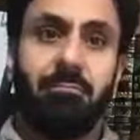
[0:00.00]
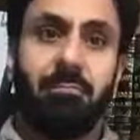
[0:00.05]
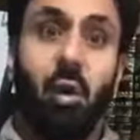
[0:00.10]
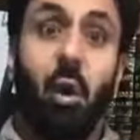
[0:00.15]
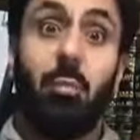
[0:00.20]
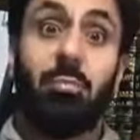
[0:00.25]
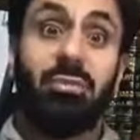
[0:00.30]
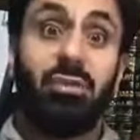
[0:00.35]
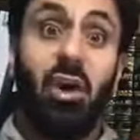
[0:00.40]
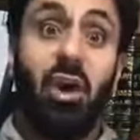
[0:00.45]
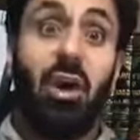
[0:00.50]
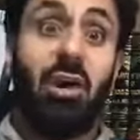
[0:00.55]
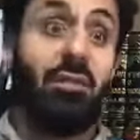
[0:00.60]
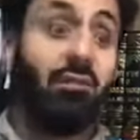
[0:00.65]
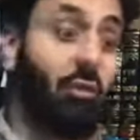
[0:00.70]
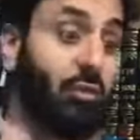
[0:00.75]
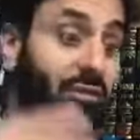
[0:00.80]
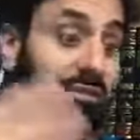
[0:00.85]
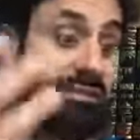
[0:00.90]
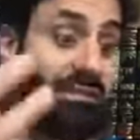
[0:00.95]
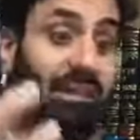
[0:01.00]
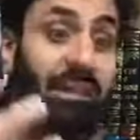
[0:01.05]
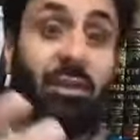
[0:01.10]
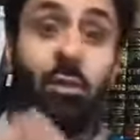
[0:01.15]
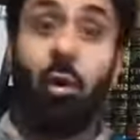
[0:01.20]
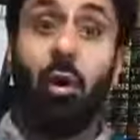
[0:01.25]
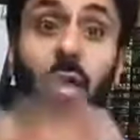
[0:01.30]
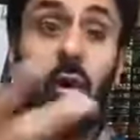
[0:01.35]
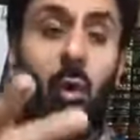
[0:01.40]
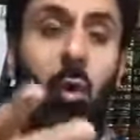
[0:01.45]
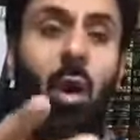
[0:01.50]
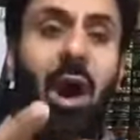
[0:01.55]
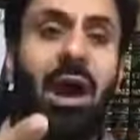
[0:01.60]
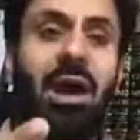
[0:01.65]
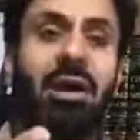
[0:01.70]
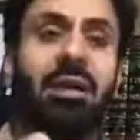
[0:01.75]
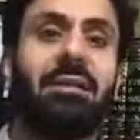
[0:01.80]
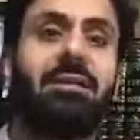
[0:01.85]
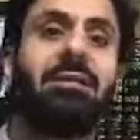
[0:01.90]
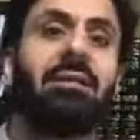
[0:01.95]
observed or seen or
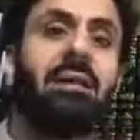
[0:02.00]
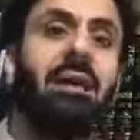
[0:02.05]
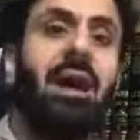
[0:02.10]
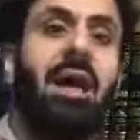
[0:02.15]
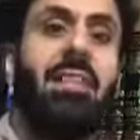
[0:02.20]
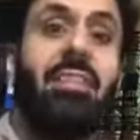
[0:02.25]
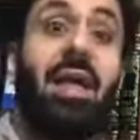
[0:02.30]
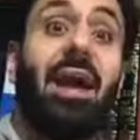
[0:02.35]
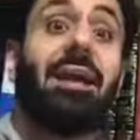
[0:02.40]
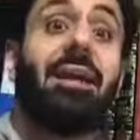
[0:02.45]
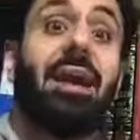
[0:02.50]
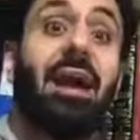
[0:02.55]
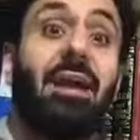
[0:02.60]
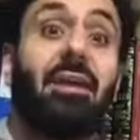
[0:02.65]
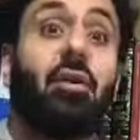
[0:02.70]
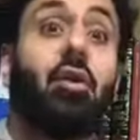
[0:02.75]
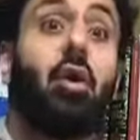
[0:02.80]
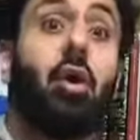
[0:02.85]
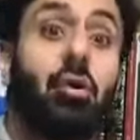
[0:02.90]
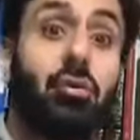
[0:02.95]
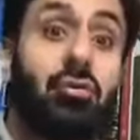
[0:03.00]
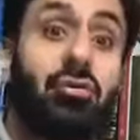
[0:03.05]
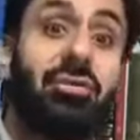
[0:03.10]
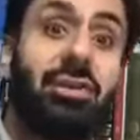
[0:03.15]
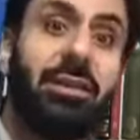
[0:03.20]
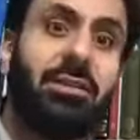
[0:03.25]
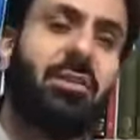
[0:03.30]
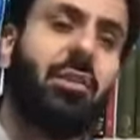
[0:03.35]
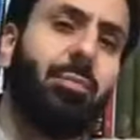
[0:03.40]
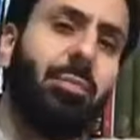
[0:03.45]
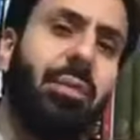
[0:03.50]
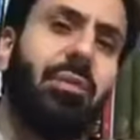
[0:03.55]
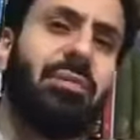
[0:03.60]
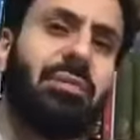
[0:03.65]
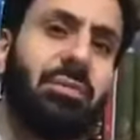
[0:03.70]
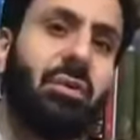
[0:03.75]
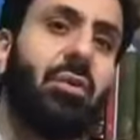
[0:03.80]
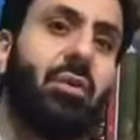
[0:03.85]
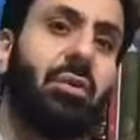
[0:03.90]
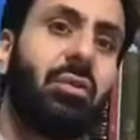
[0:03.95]
acquired that can contradict your previous
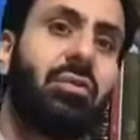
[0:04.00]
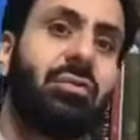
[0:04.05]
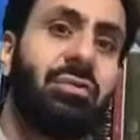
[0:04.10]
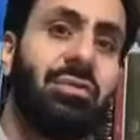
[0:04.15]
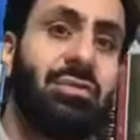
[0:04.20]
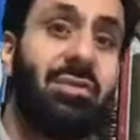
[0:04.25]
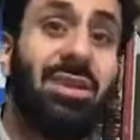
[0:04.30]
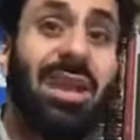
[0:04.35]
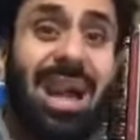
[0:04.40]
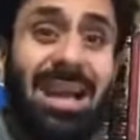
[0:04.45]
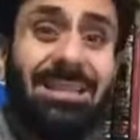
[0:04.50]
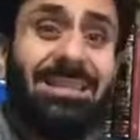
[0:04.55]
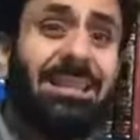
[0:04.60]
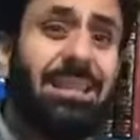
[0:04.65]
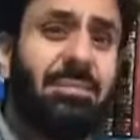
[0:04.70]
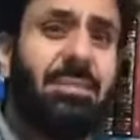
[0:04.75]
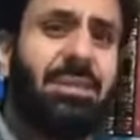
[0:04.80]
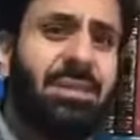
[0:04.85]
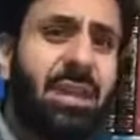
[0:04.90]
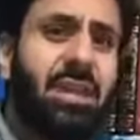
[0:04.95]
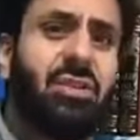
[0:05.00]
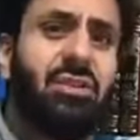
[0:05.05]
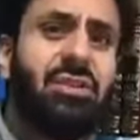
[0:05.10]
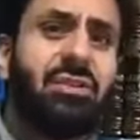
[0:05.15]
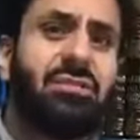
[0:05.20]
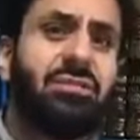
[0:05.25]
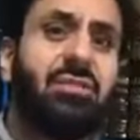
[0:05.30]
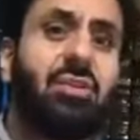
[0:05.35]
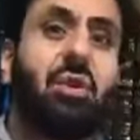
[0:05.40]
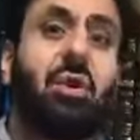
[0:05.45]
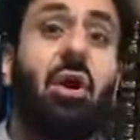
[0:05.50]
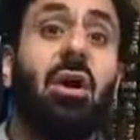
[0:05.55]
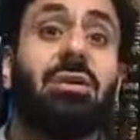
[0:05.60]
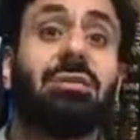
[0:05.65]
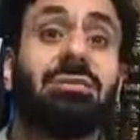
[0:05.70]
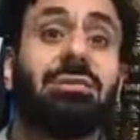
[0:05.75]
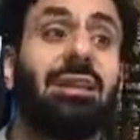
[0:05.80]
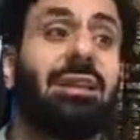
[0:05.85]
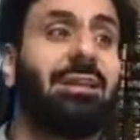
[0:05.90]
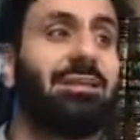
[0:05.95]
conclusions. So it has limitations. So you can't
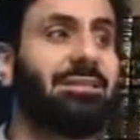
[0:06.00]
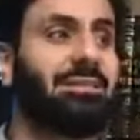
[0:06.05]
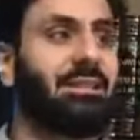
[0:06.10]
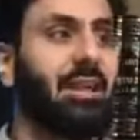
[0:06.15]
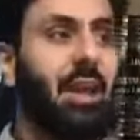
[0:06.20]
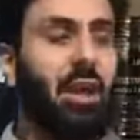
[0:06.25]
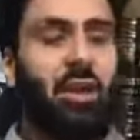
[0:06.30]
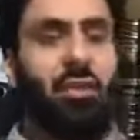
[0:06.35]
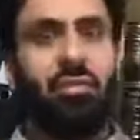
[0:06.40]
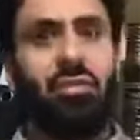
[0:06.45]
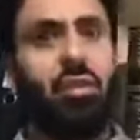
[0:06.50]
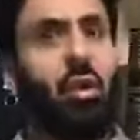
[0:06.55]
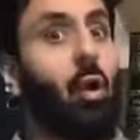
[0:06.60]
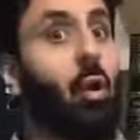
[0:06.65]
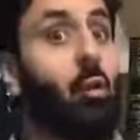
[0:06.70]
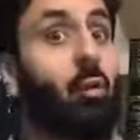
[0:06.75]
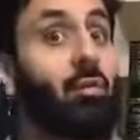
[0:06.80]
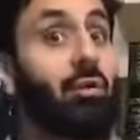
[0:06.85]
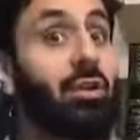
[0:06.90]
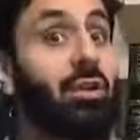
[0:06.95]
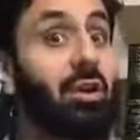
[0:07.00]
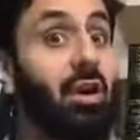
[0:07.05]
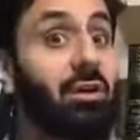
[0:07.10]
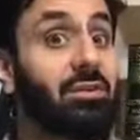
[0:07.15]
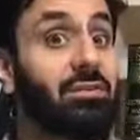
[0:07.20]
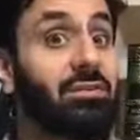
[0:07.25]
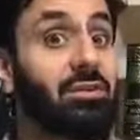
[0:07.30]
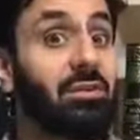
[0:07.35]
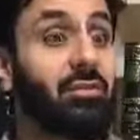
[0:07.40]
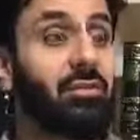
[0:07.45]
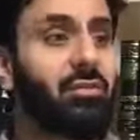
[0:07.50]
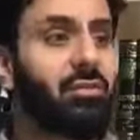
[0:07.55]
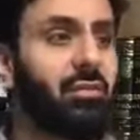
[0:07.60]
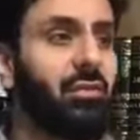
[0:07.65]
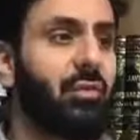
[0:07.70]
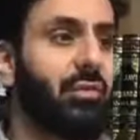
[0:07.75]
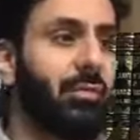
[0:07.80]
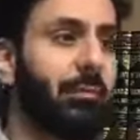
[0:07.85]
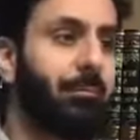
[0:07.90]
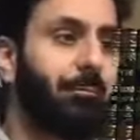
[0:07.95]
say it's the only yardstick for truth.